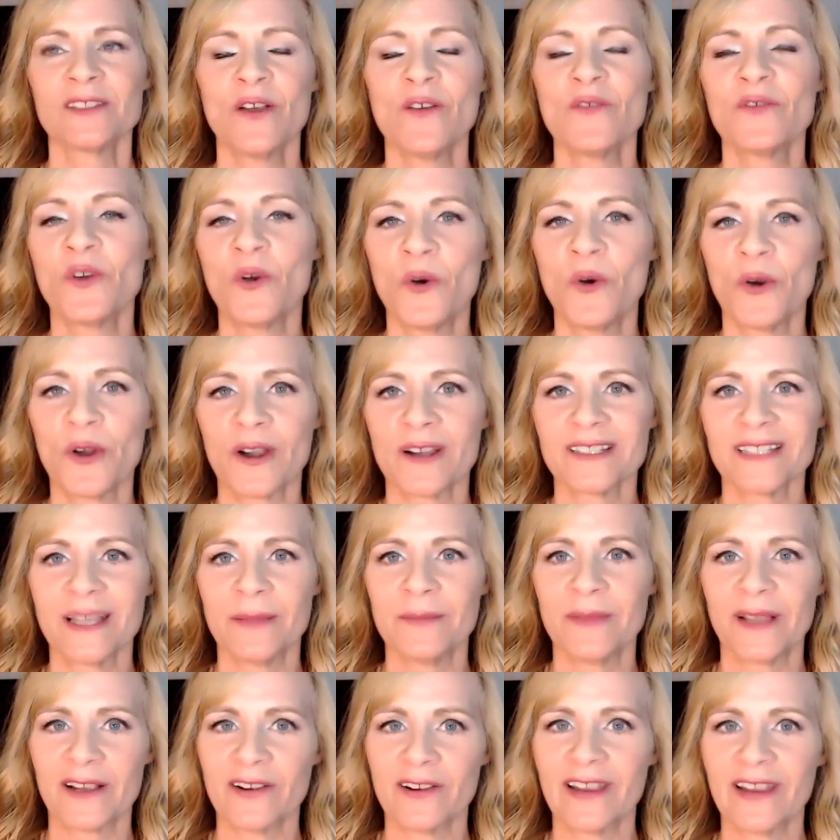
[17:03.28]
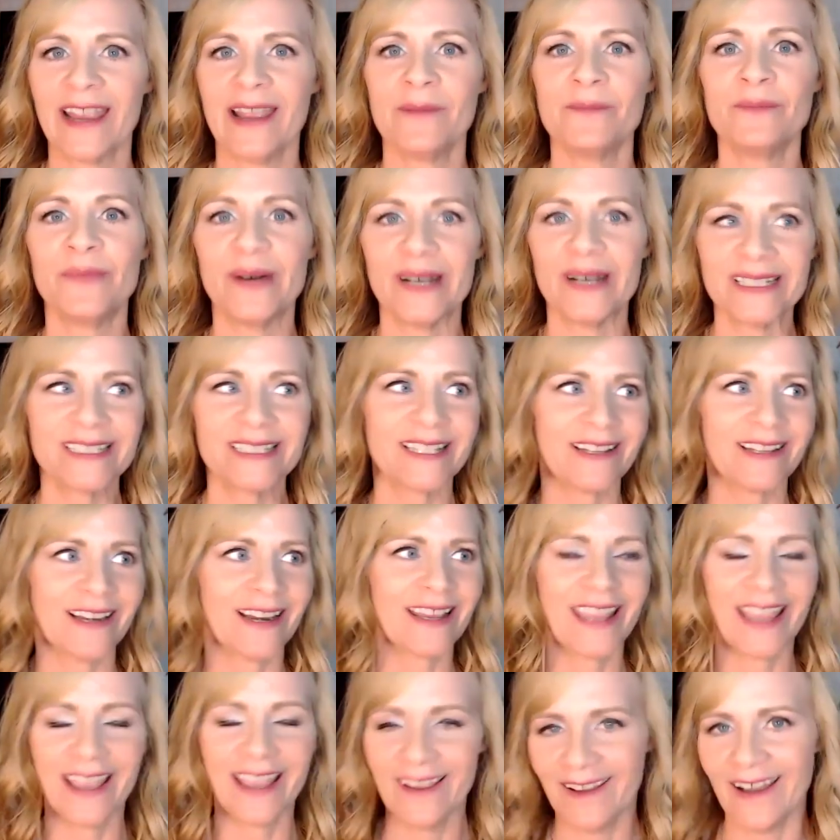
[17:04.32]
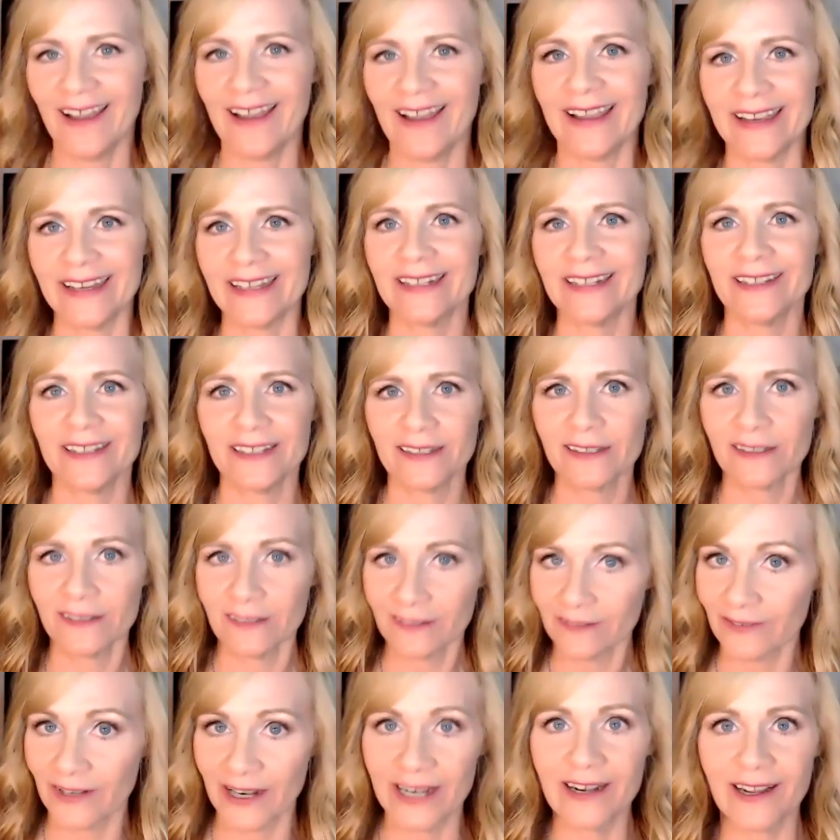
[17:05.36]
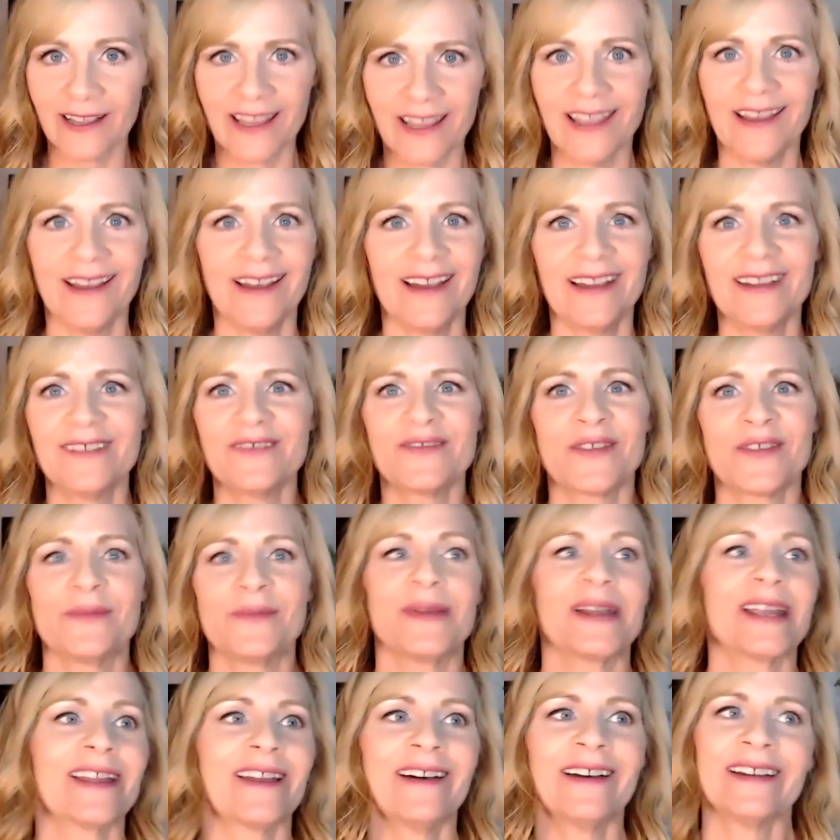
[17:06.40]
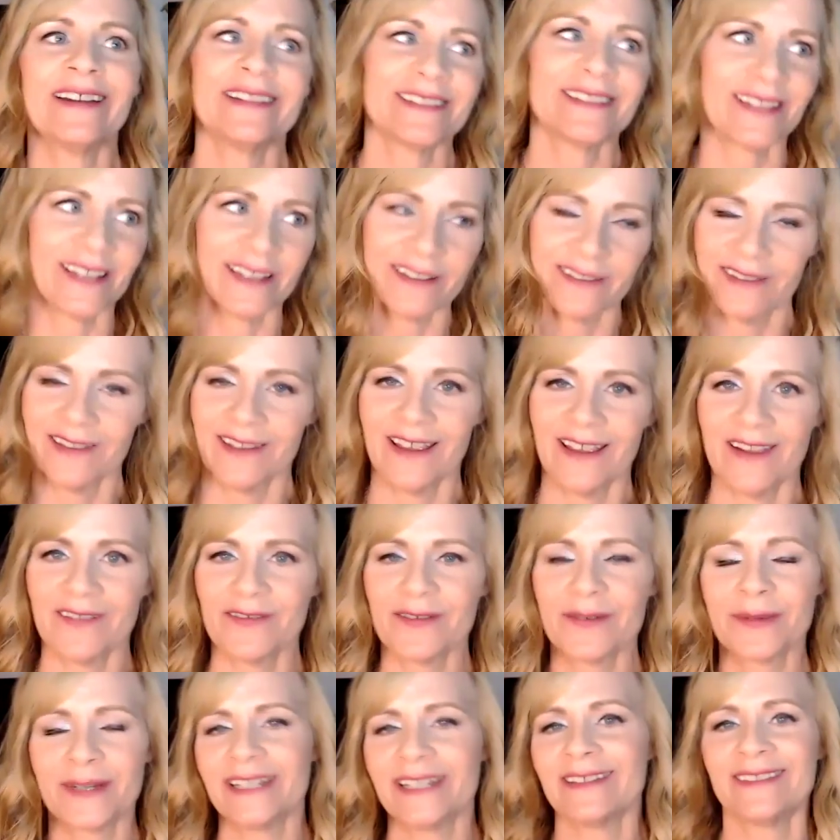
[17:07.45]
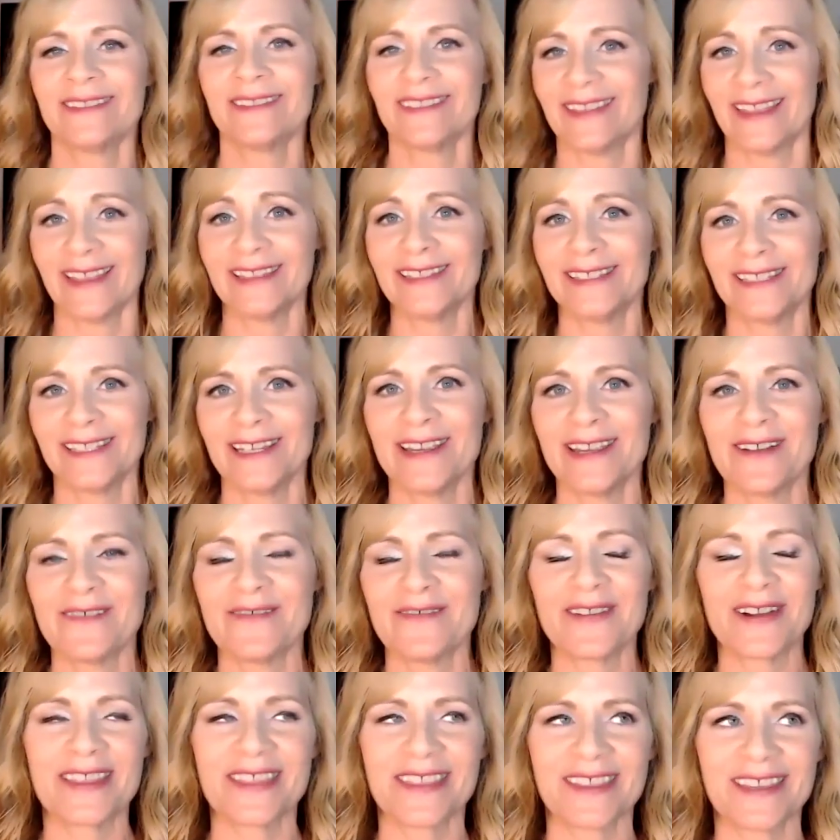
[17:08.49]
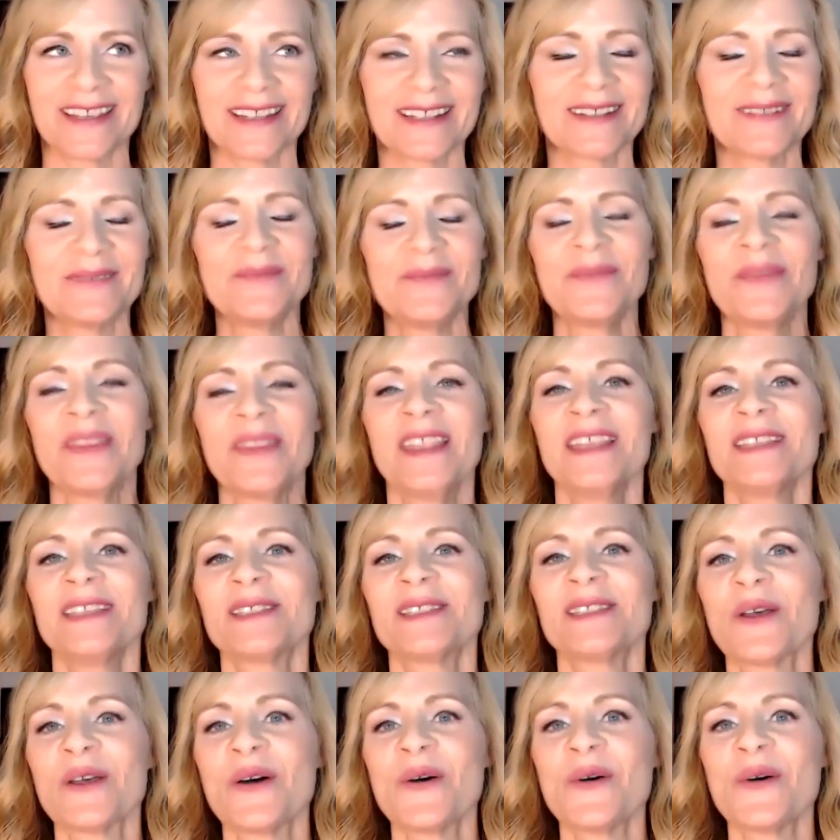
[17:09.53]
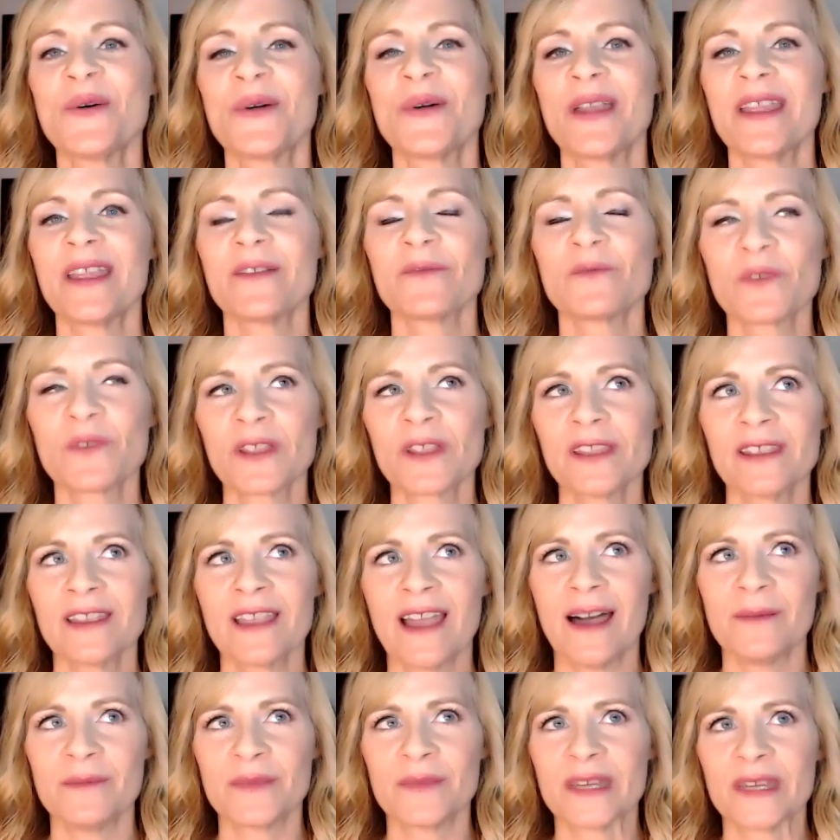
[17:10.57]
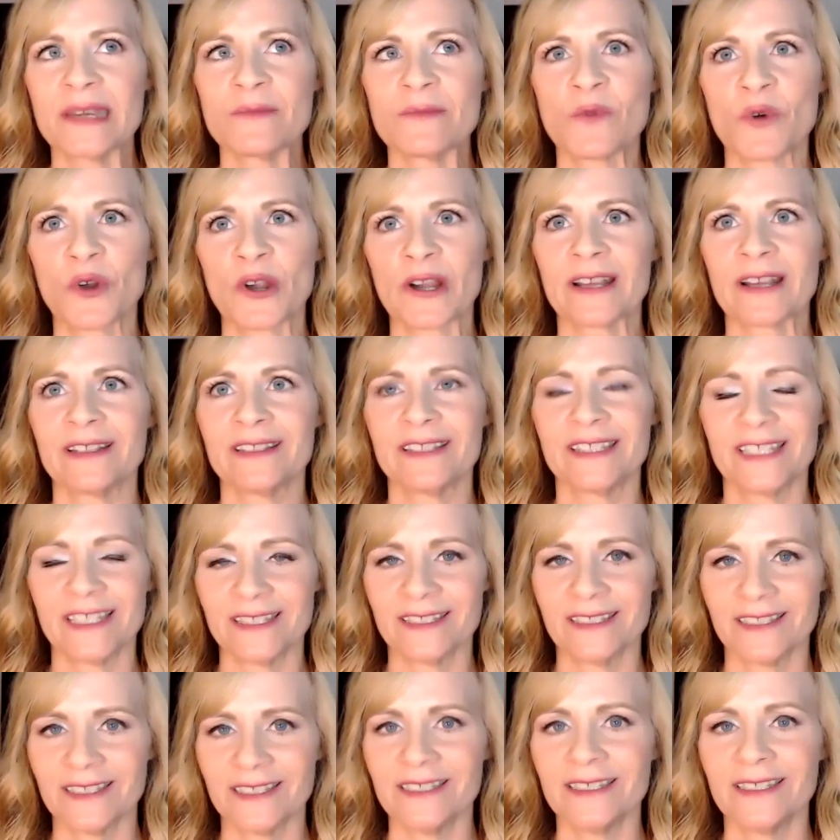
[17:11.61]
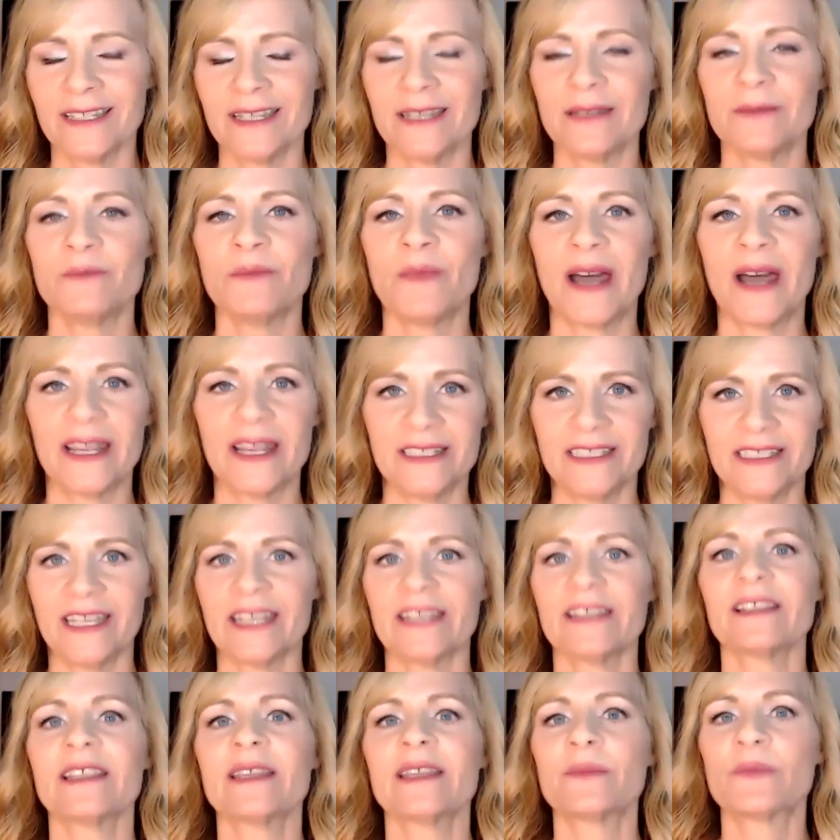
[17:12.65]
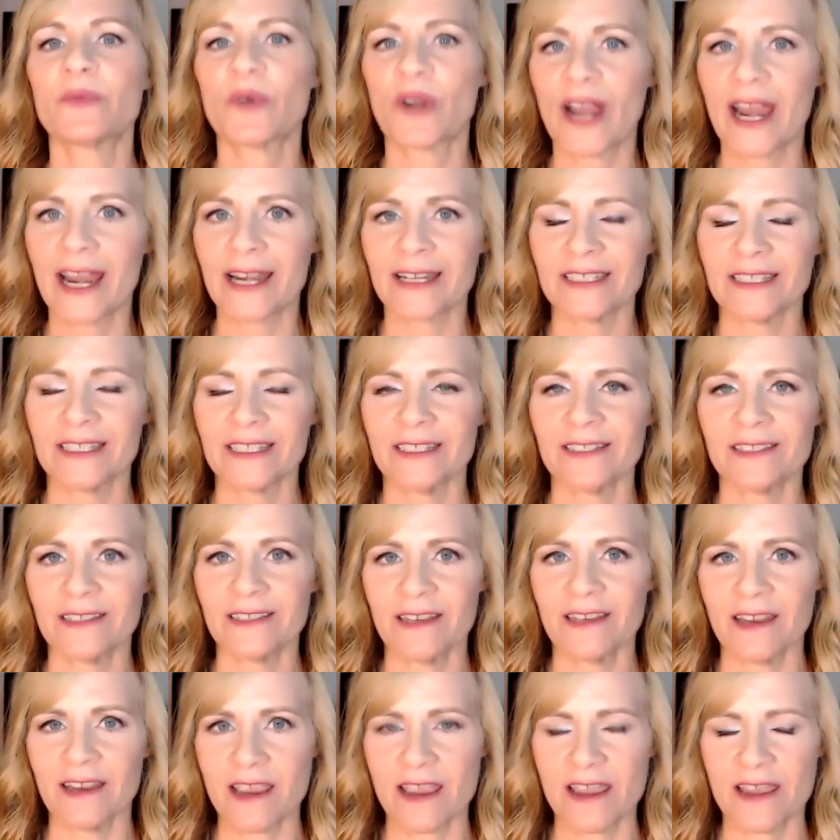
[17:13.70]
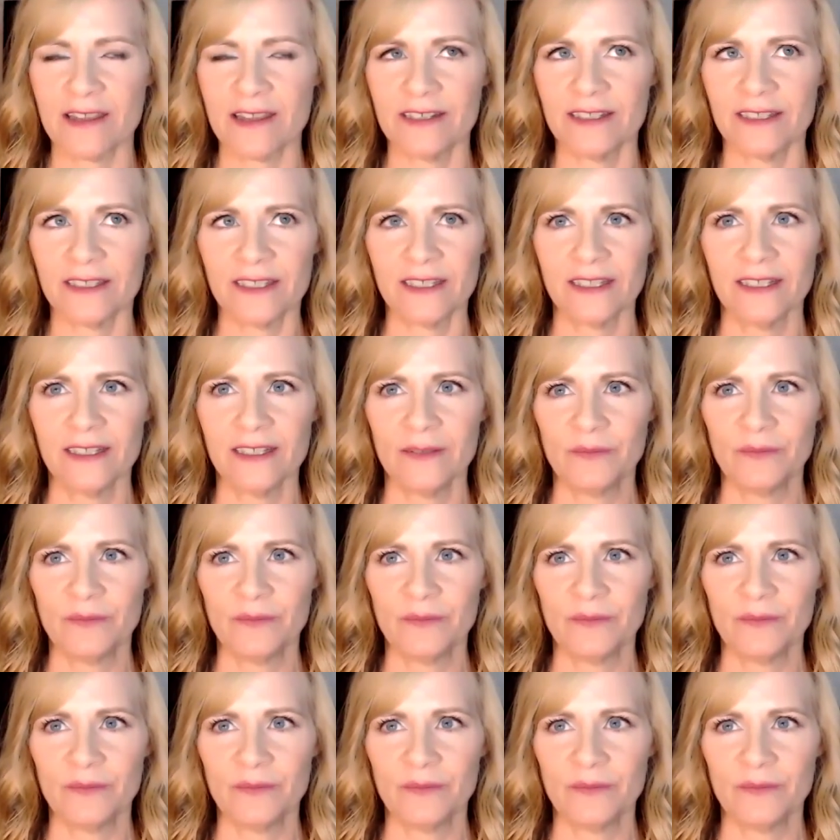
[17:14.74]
so of course I'm like, okay, I'm busted. I can't hide, right? I can't hide from my guides. Like everybody, they see everything. So it really got me more consistent in my daily practice and